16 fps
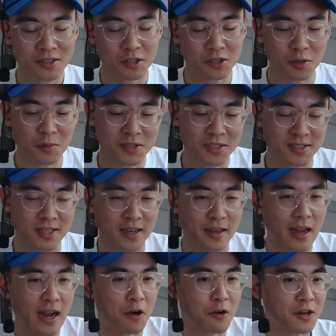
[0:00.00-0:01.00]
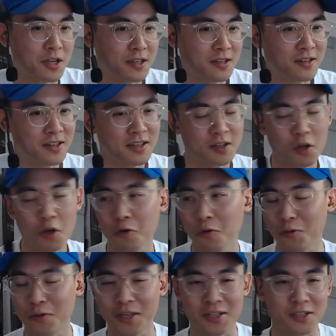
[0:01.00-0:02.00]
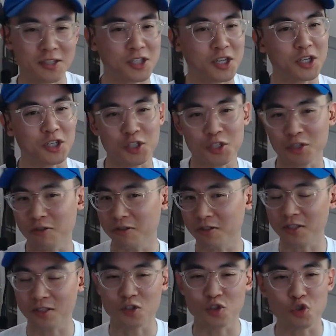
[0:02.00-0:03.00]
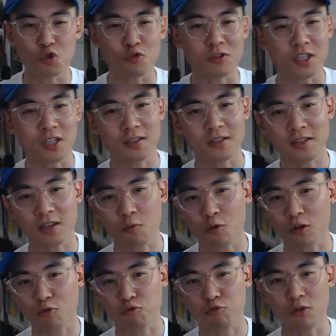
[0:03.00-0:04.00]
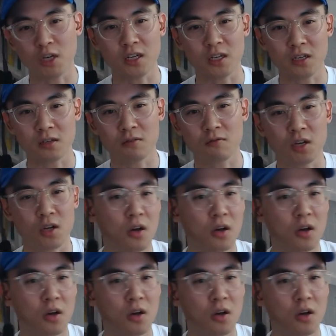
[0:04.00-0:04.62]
there's almost this like arrogant, like, oh, like design engineering is this new thing that we're creating, right?